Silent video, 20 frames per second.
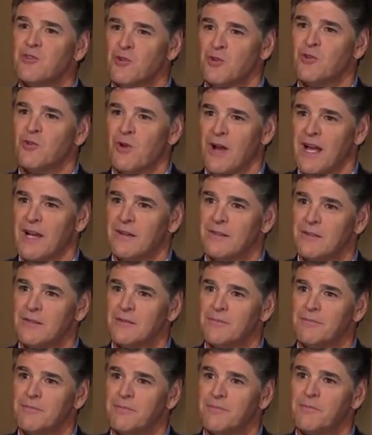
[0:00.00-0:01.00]
your ground.
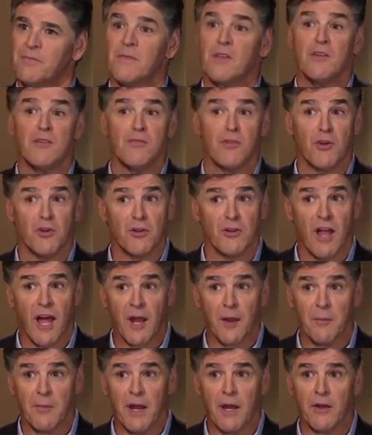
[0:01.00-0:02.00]
You've heard a
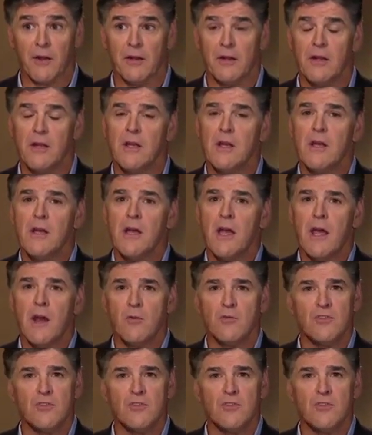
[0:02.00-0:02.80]
lot about it. And I